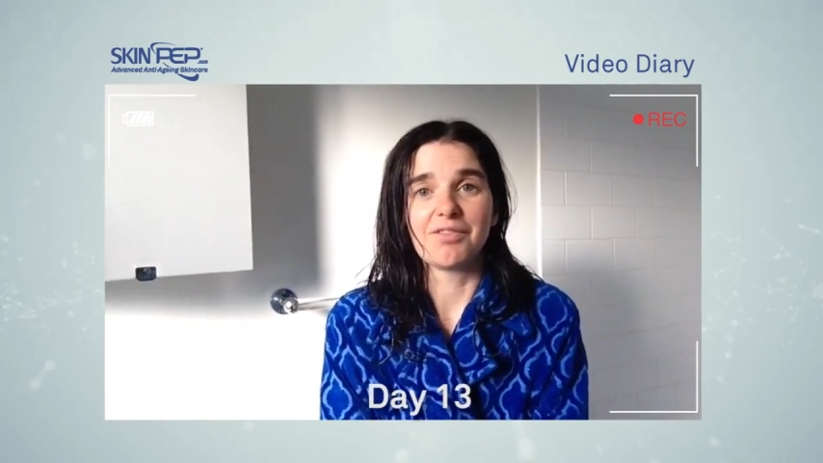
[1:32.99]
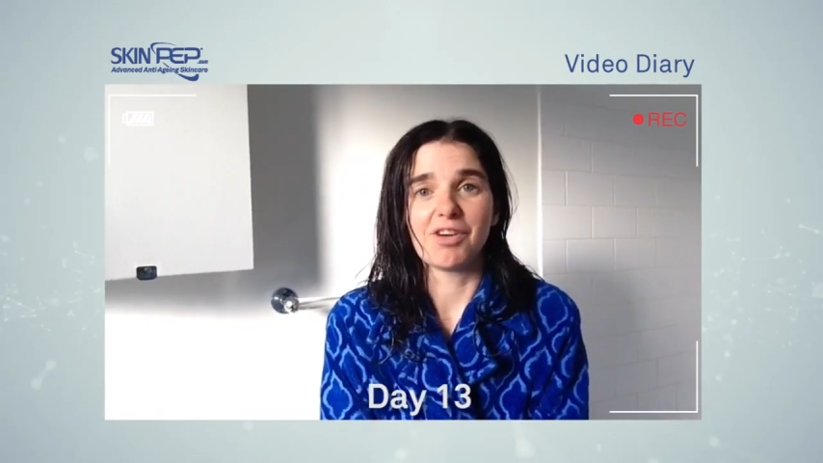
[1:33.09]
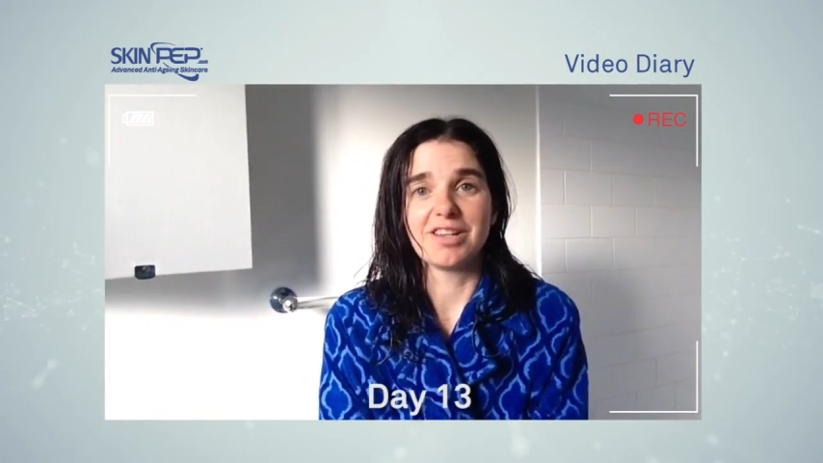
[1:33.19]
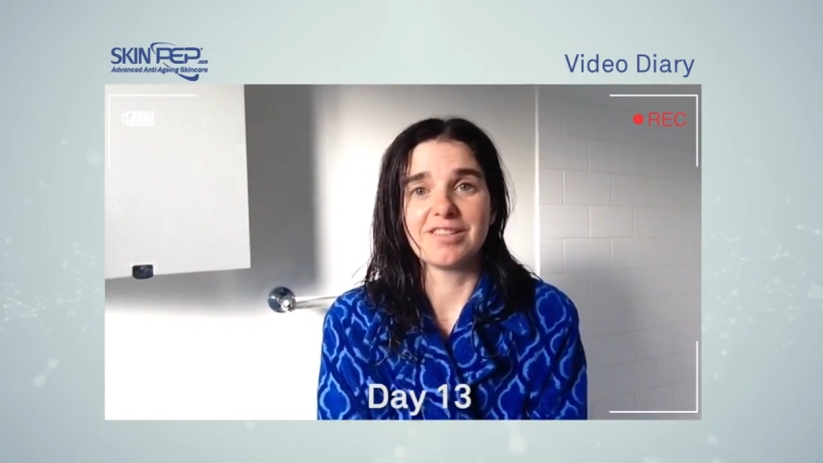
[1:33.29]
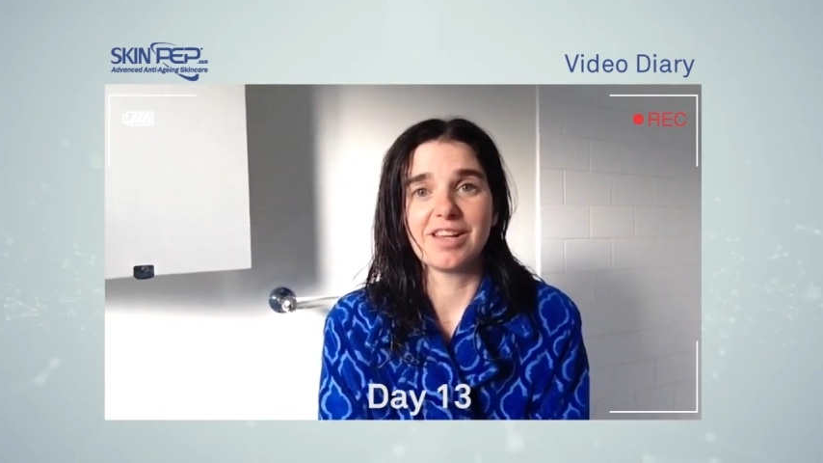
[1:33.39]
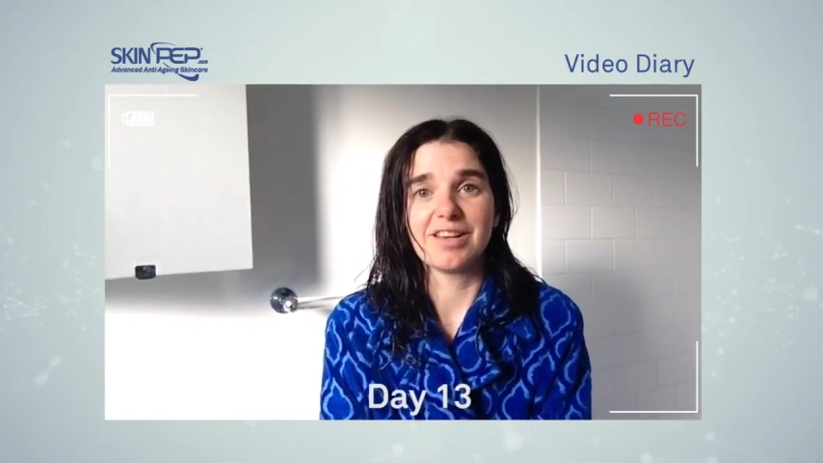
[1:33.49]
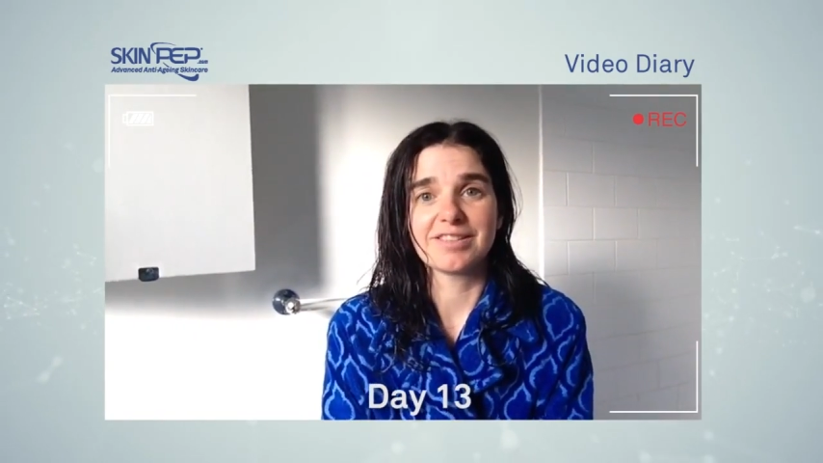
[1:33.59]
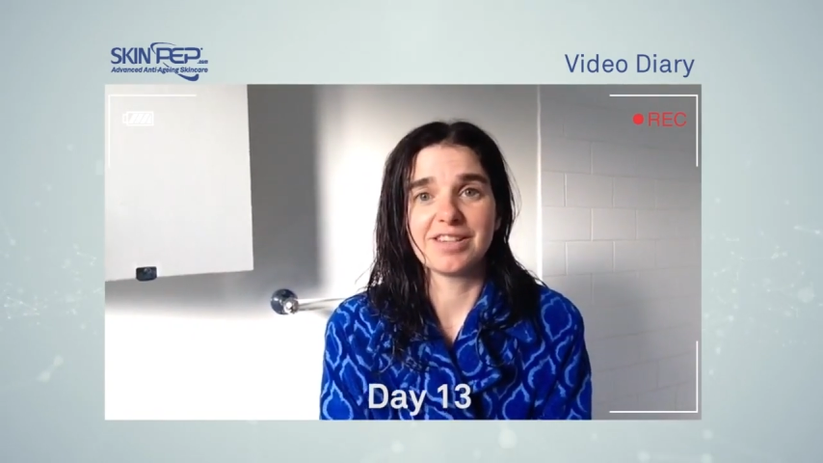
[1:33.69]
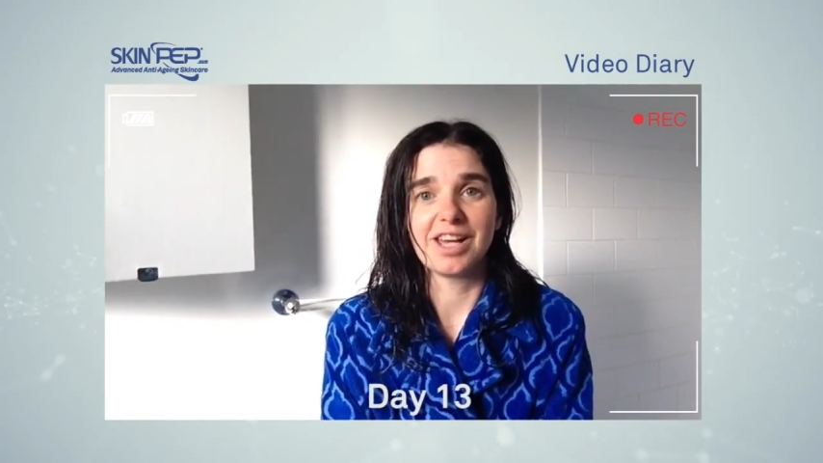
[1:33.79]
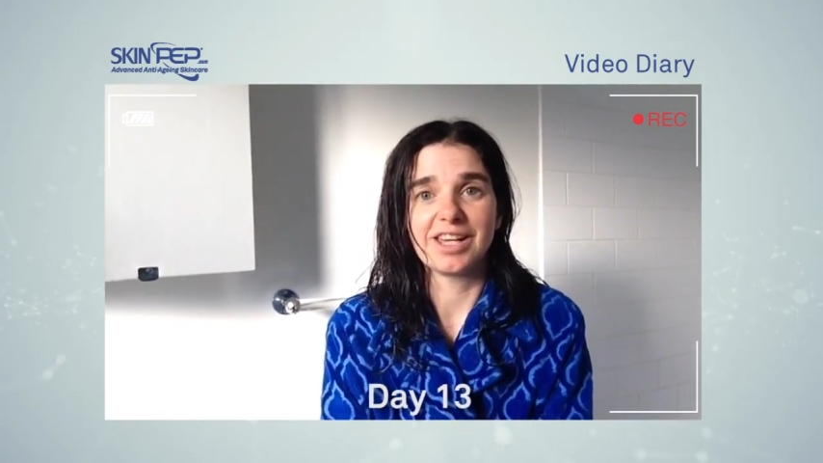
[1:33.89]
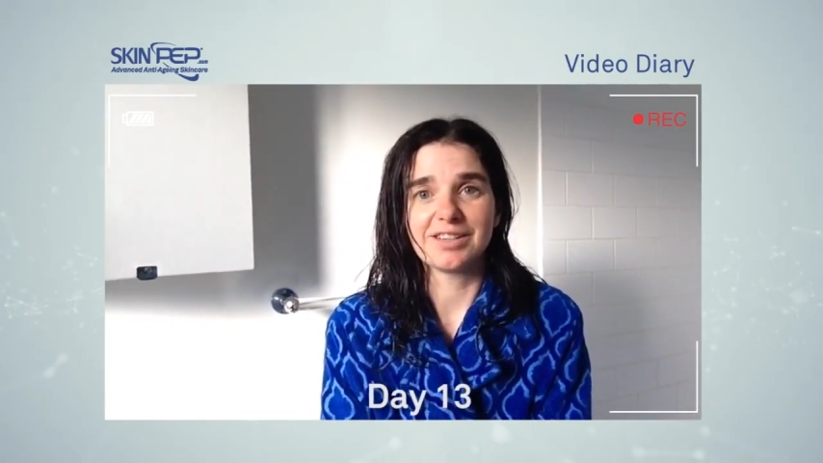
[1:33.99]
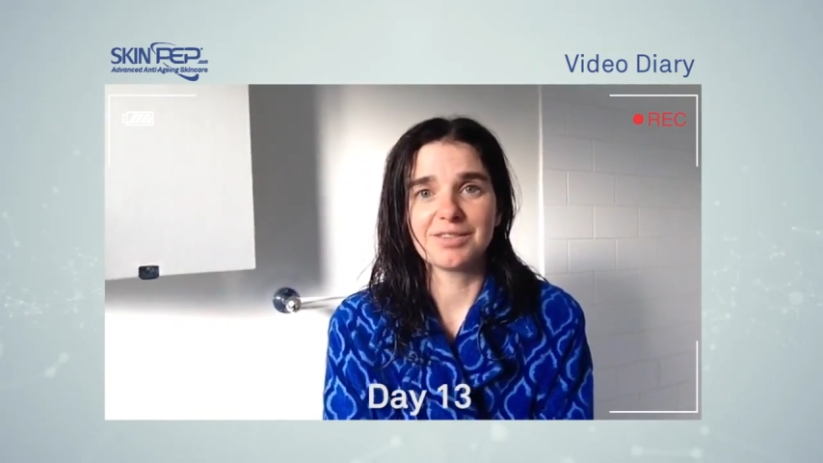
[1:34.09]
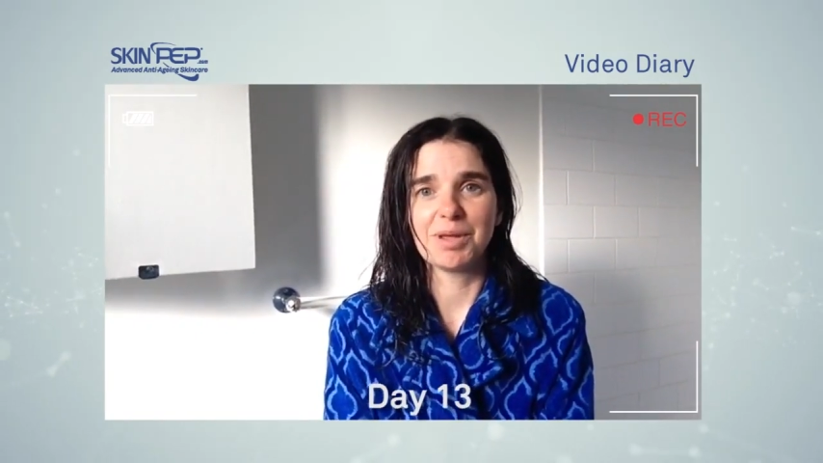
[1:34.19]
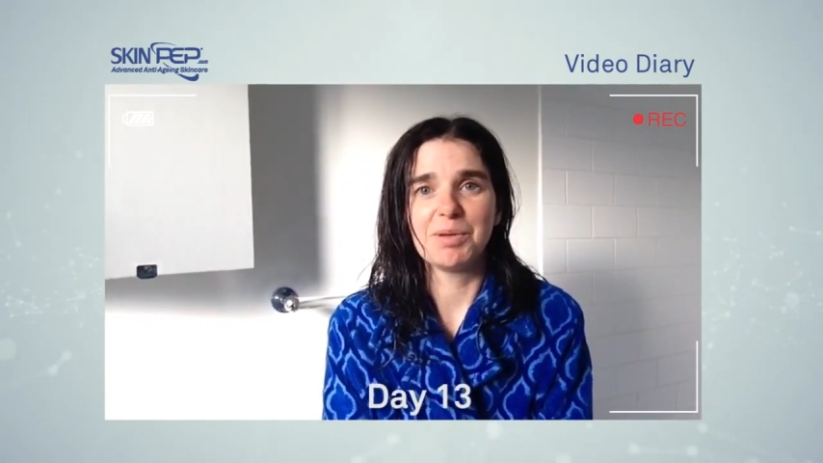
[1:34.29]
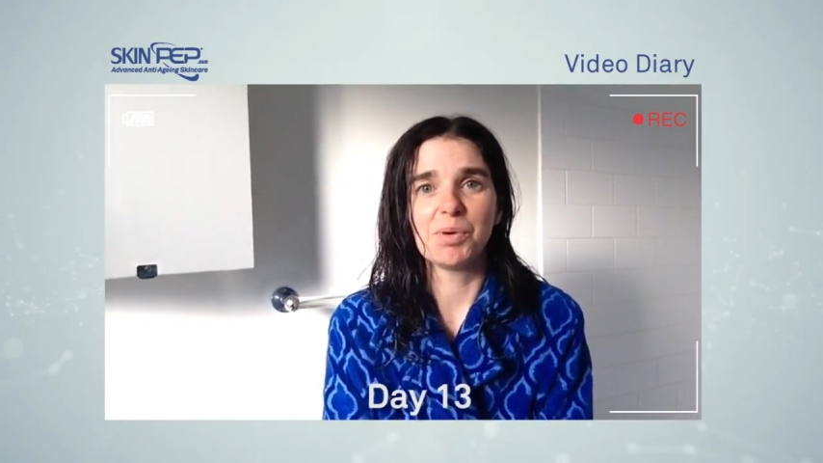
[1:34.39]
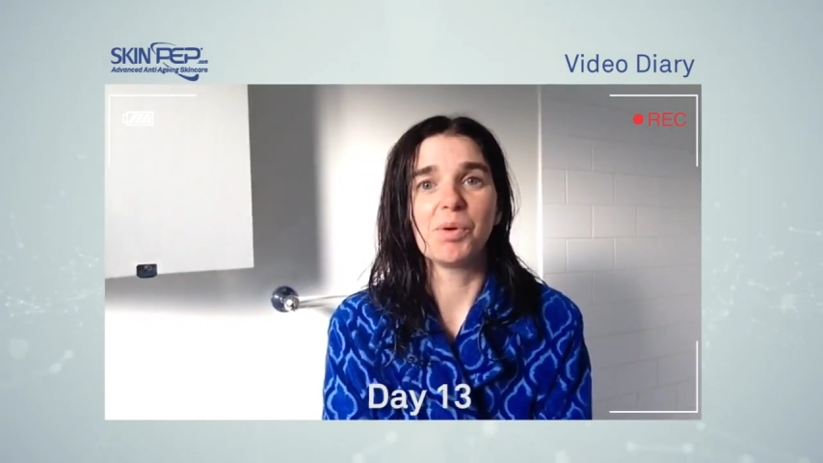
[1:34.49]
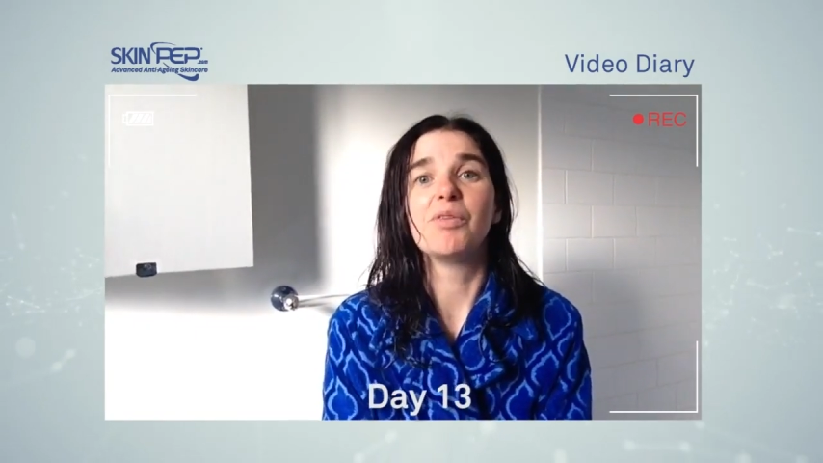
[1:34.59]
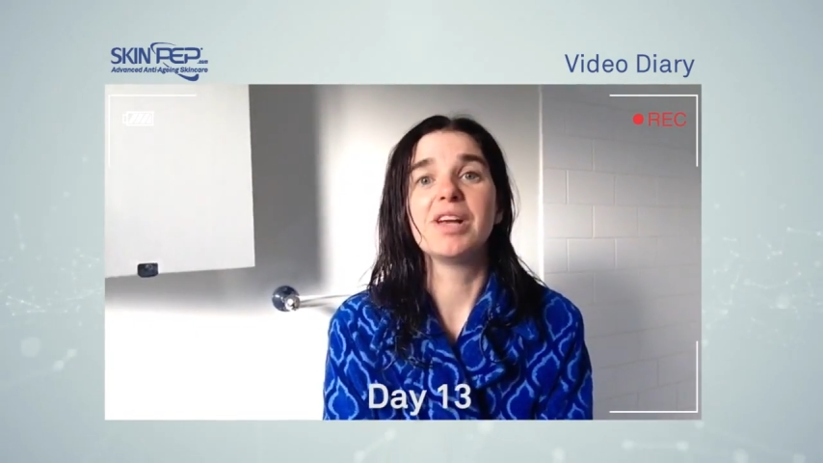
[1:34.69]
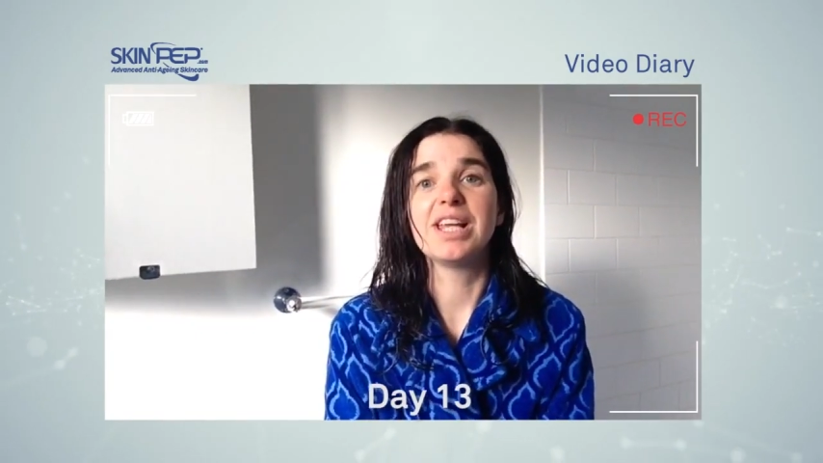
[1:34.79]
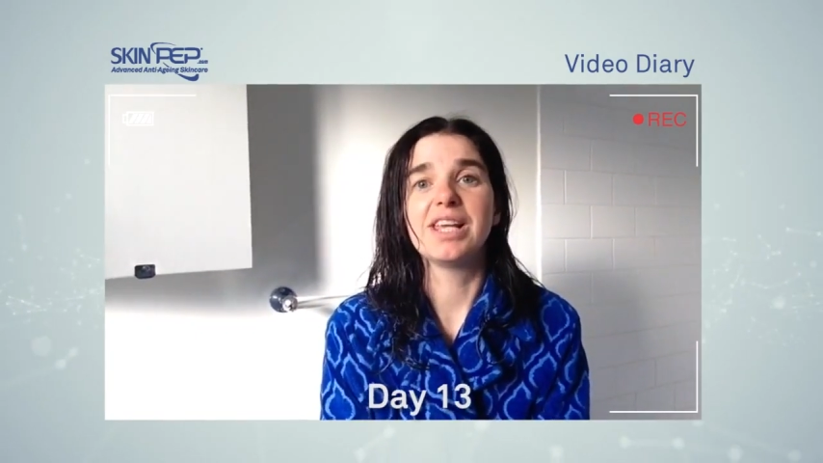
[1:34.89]
friends last night, people were
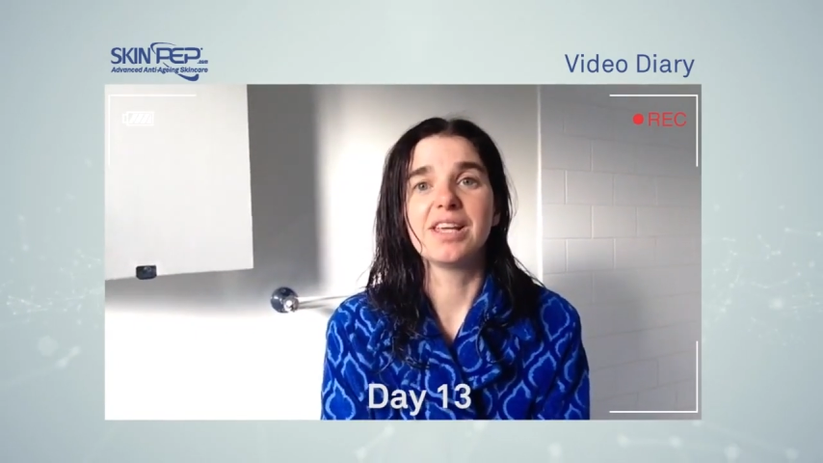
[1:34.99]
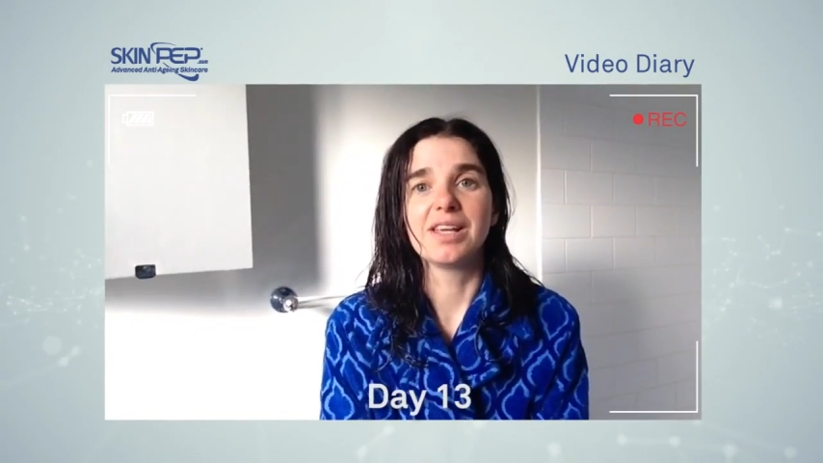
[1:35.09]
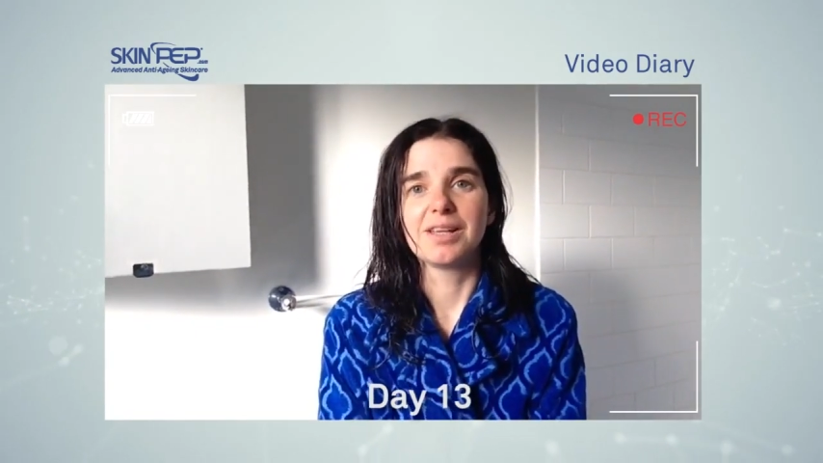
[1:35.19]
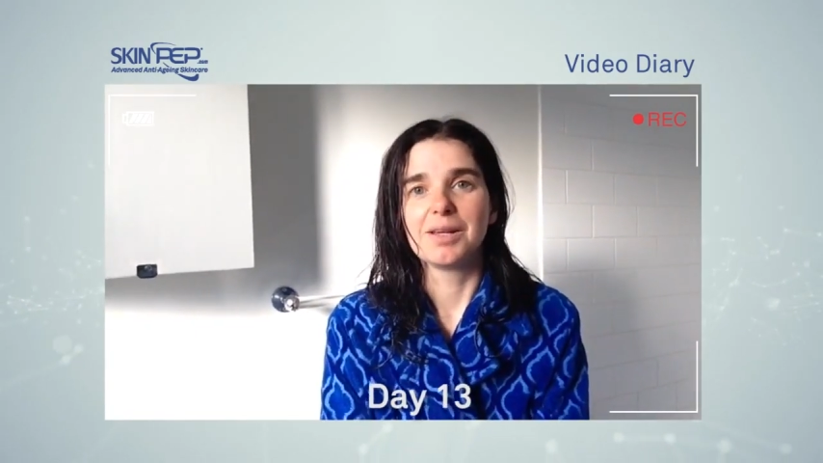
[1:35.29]
really